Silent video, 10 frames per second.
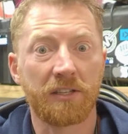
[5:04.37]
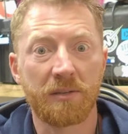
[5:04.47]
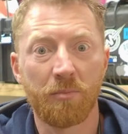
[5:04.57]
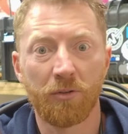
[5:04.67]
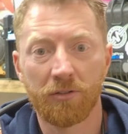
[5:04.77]

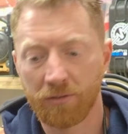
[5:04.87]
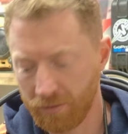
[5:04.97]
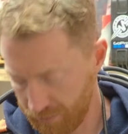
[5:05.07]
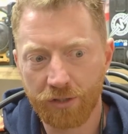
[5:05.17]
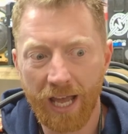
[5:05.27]
simple.
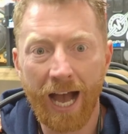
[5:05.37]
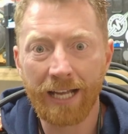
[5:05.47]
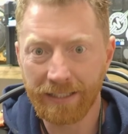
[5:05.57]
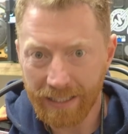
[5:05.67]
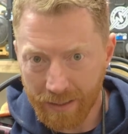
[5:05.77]
The
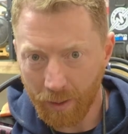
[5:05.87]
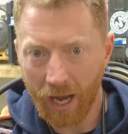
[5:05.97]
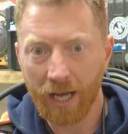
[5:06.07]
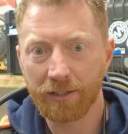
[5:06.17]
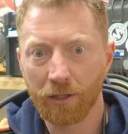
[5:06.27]
idea
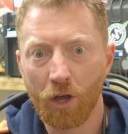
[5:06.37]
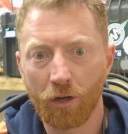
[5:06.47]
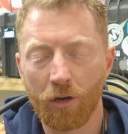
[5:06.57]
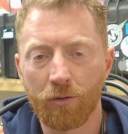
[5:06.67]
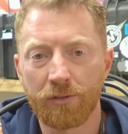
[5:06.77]
behind the long
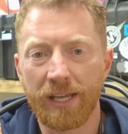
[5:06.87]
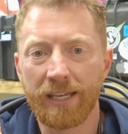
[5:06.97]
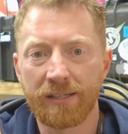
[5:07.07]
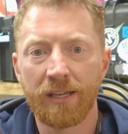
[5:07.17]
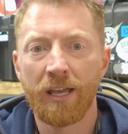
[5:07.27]
hose
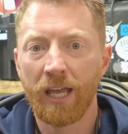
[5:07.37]
is